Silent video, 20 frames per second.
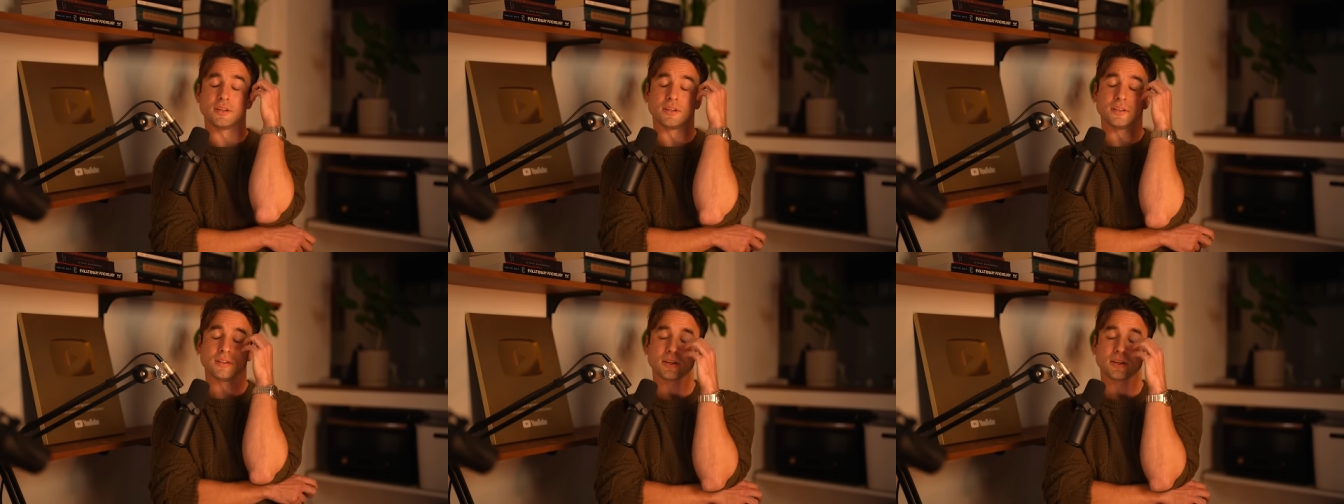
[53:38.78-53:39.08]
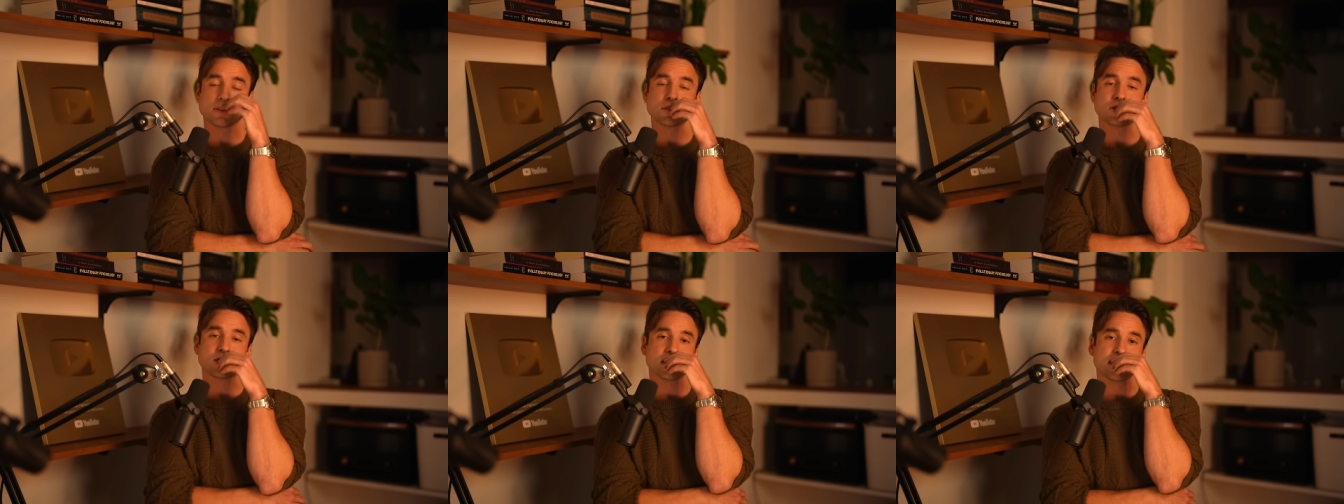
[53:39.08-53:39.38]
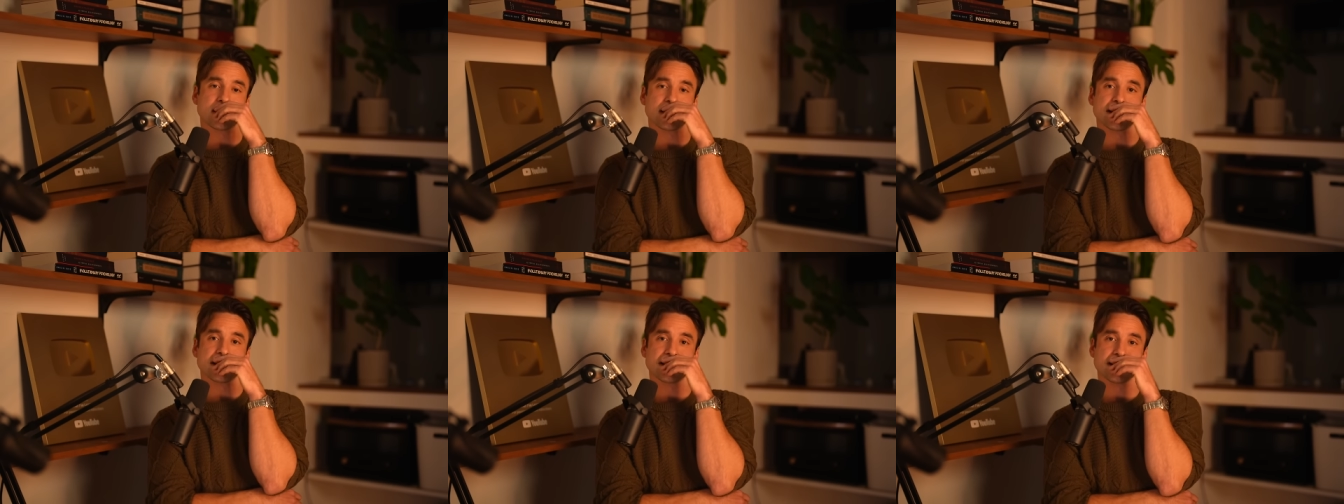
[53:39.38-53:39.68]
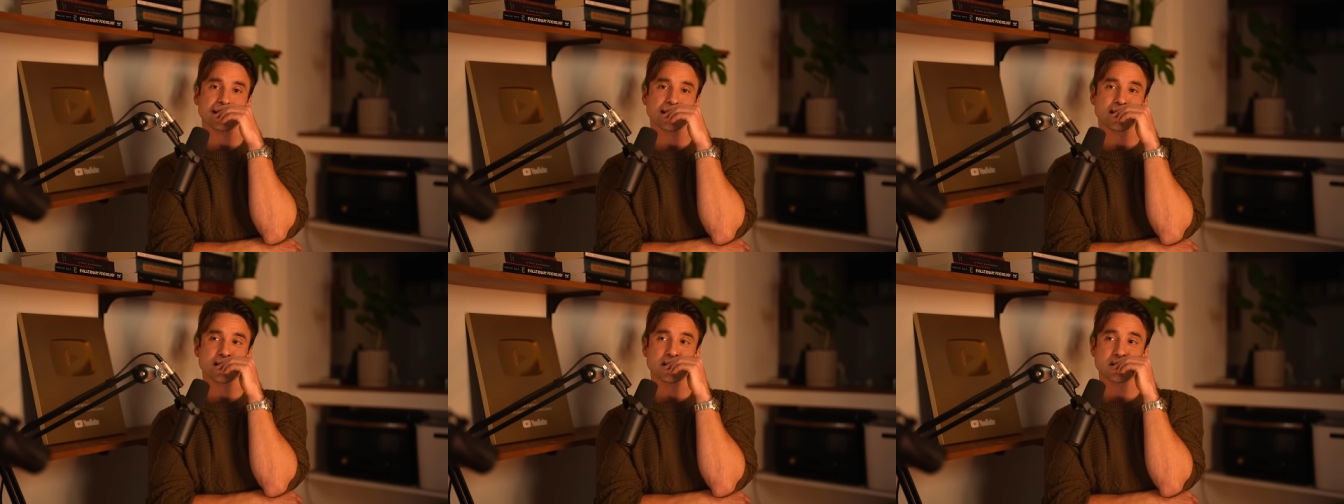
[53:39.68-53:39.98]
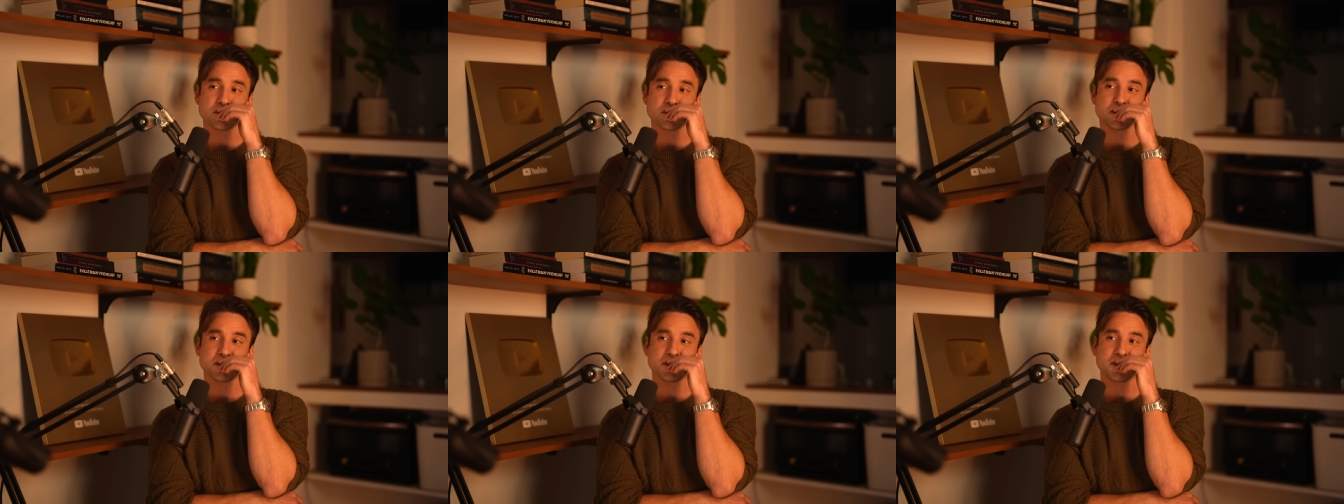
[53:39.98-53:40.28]
That's uh,
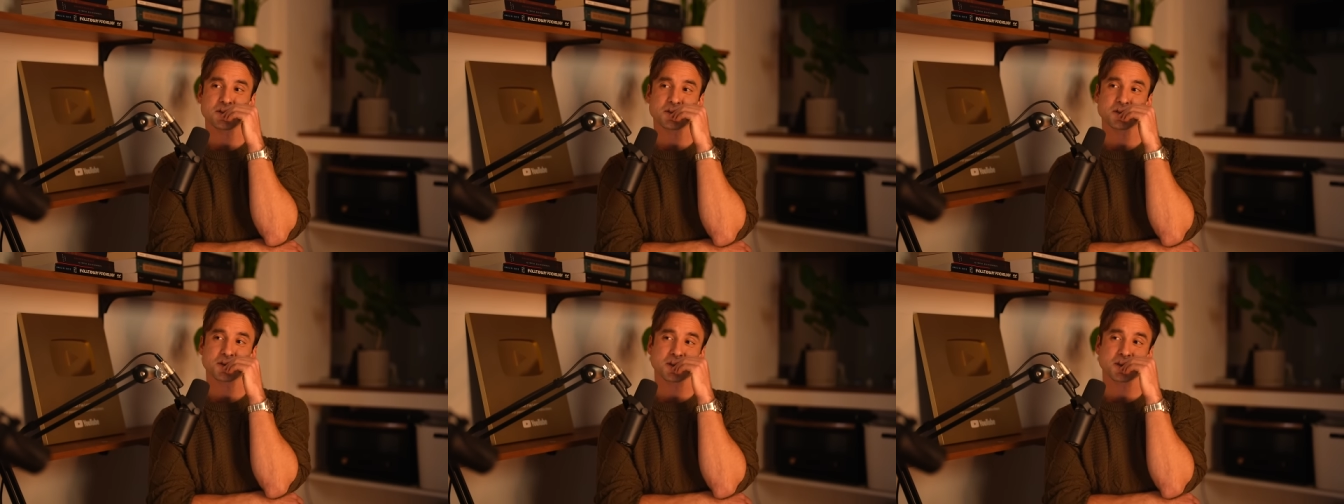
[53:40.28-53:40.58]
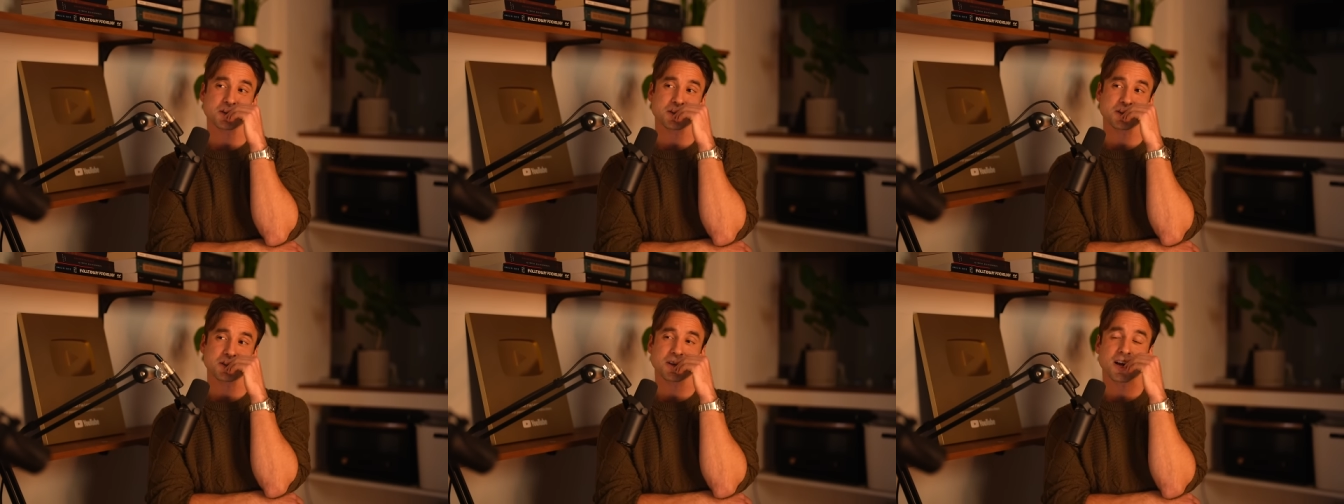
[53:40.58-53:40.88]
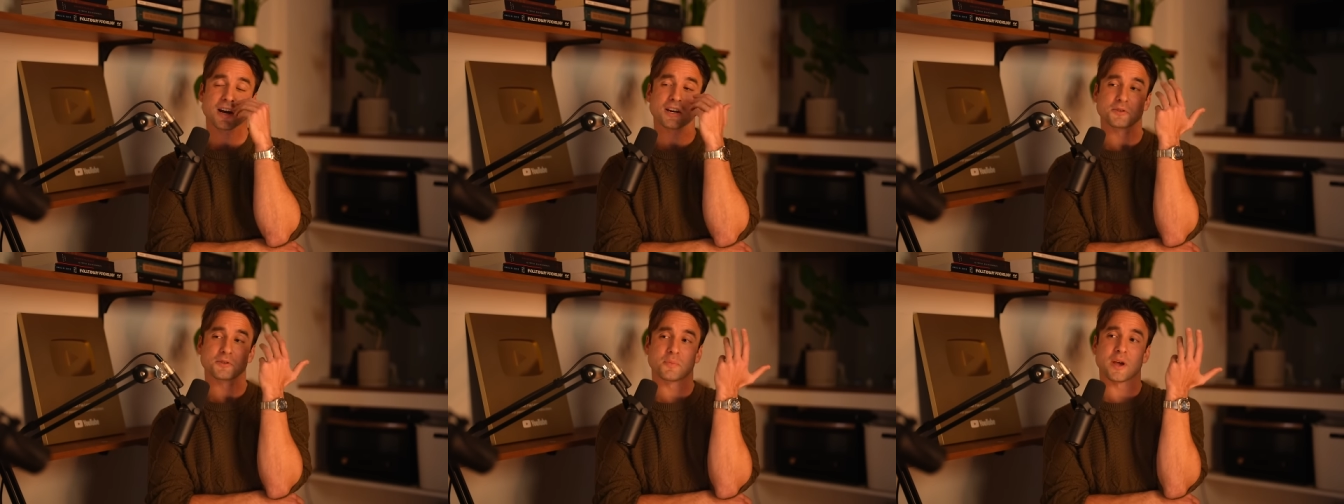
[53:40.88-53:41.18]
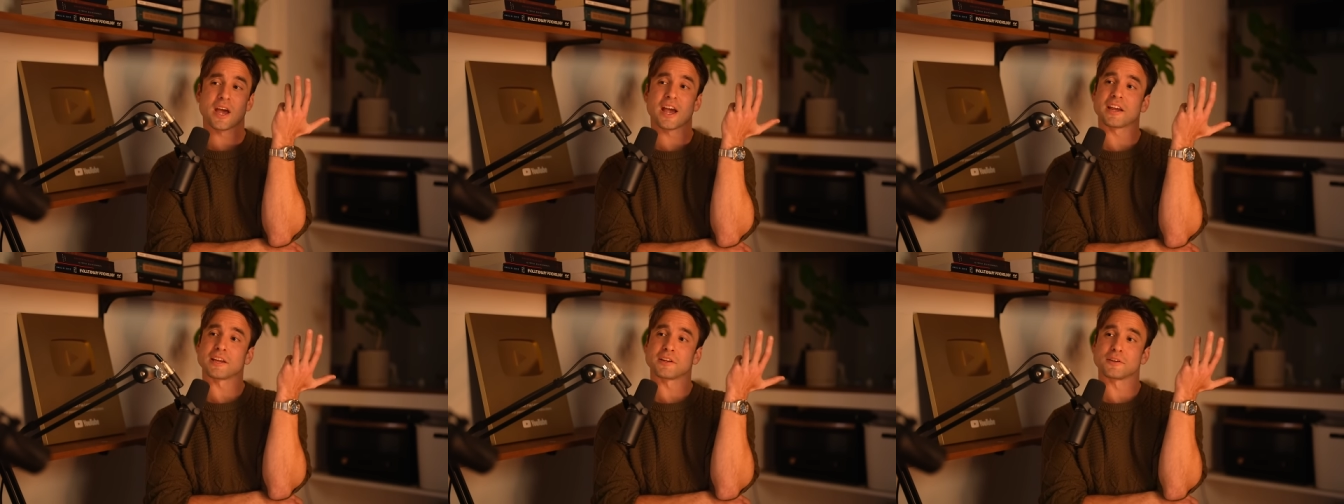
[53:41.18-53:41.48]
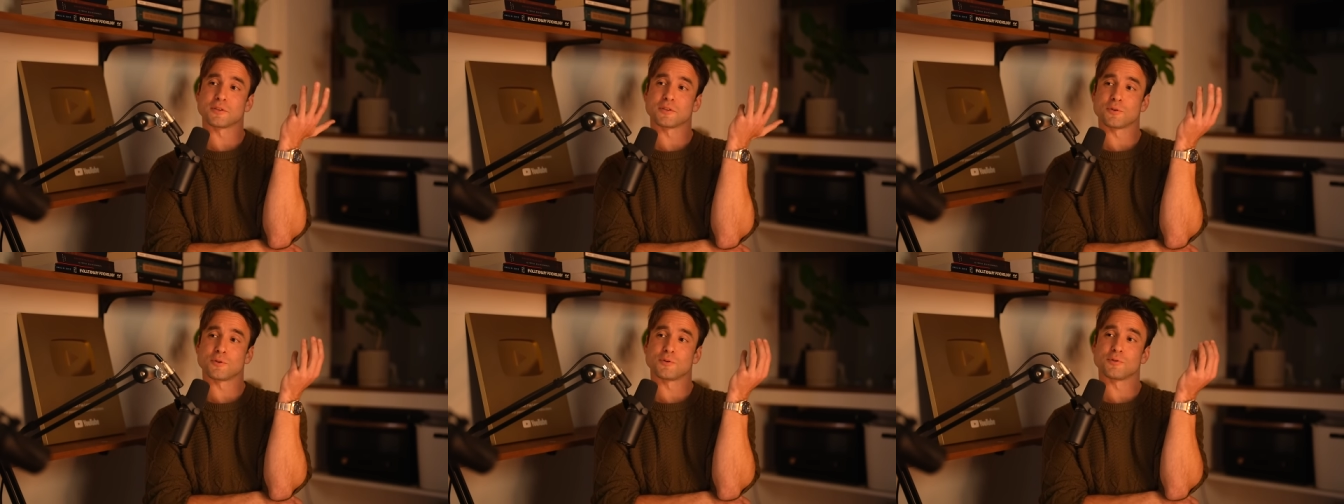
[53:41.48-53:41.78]
it's really interesting because it ties back
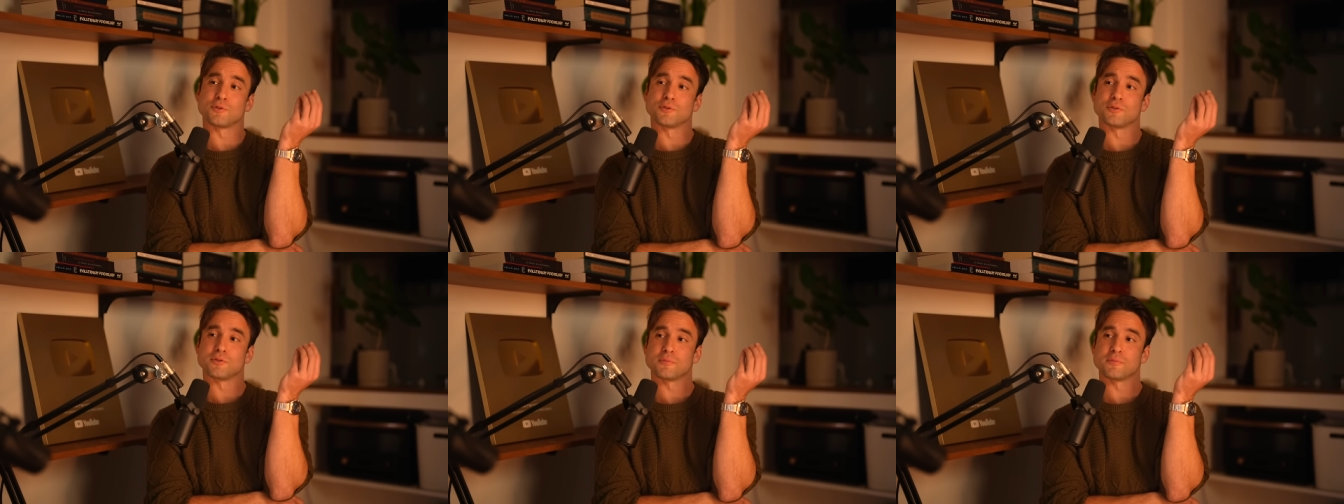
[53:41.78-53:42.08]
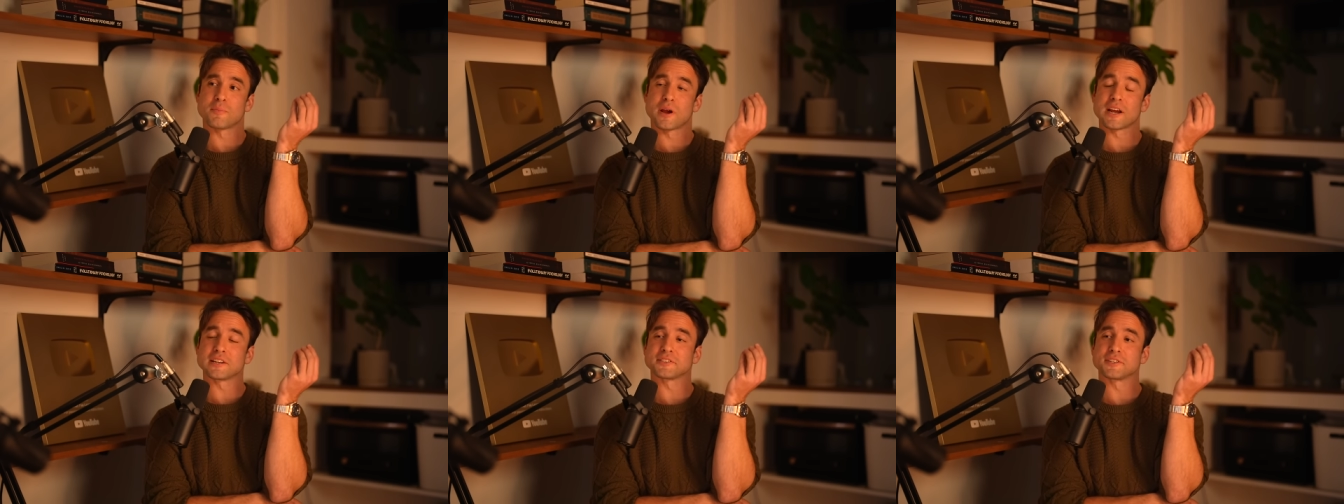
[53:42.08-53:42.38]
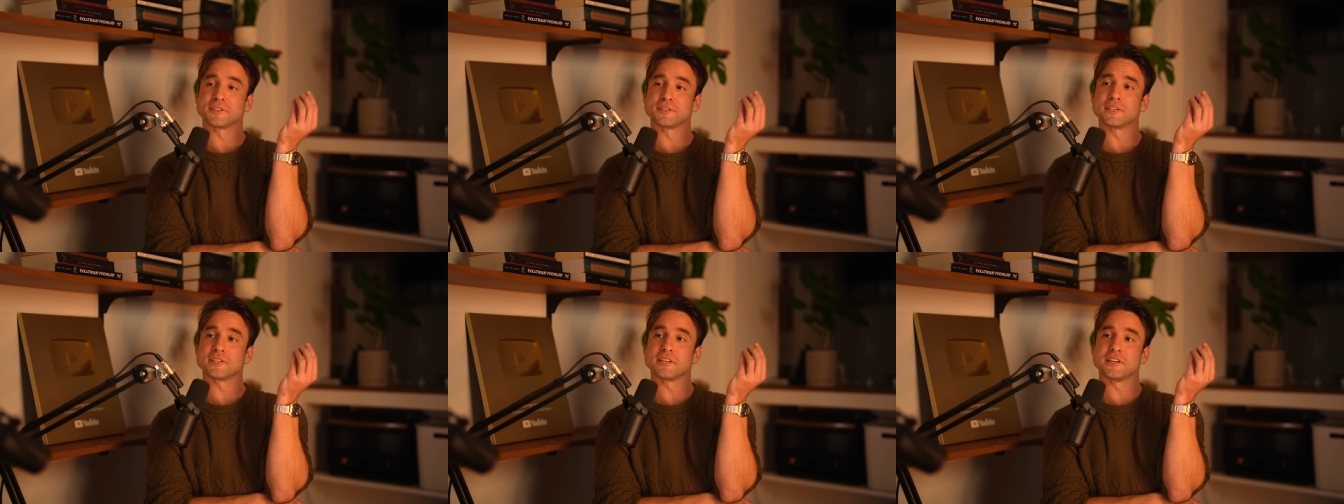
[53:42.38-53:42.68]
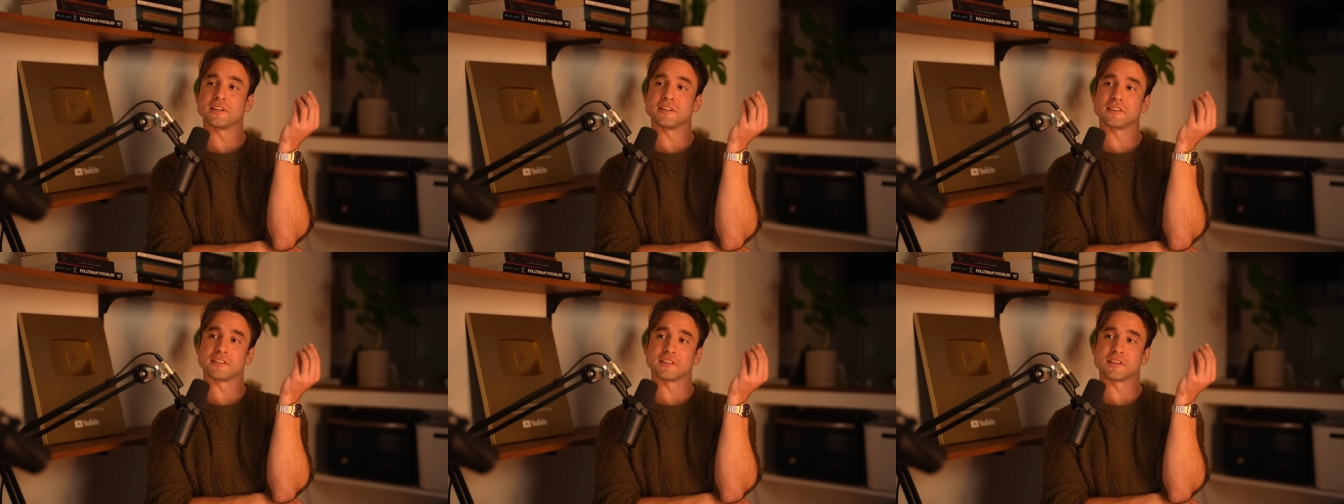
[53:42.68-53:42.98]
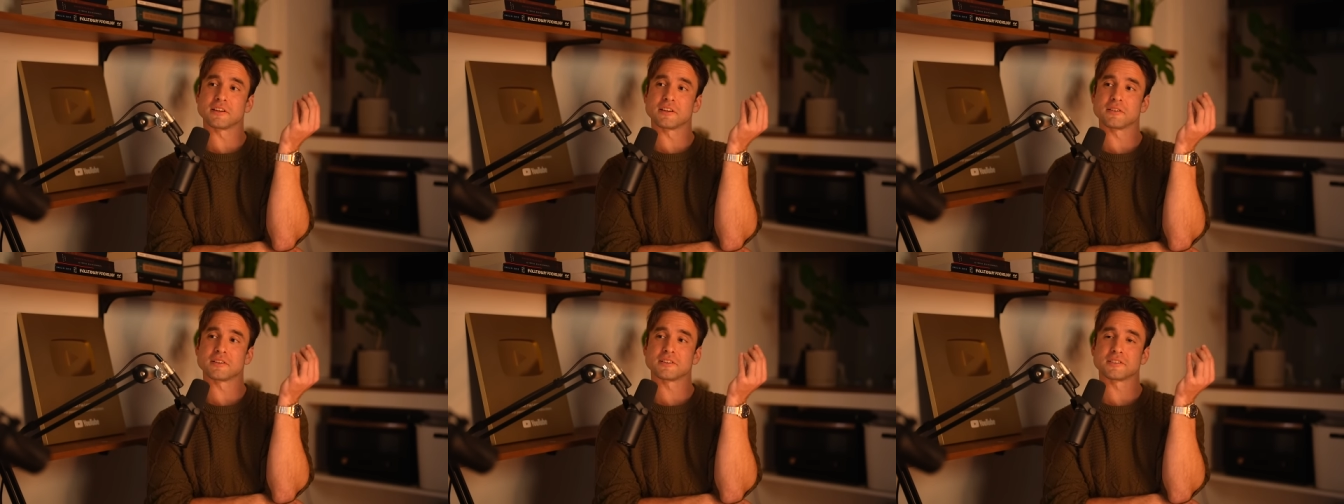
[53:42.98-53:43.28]
into the whole masculinity thing.